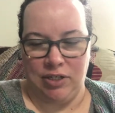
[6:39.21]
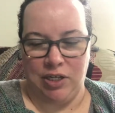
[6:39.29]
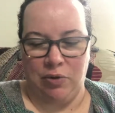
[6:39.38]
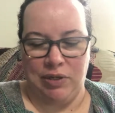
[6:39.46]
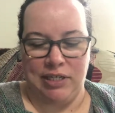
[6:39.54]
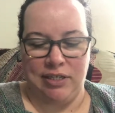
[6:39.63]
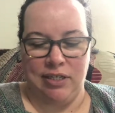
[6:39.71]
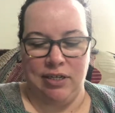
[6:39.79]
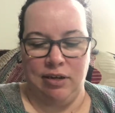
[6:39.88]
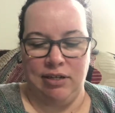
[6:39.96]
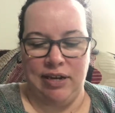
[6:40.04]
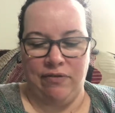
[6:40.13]
So it's
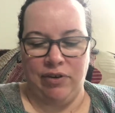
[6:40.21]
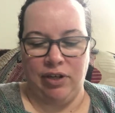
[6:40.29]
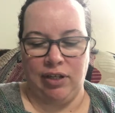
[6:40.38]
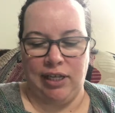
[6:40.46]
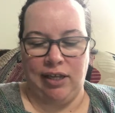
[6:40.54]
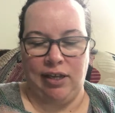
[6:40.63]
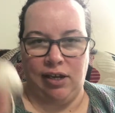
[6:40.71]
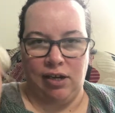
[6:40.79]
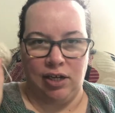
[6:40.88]
definitely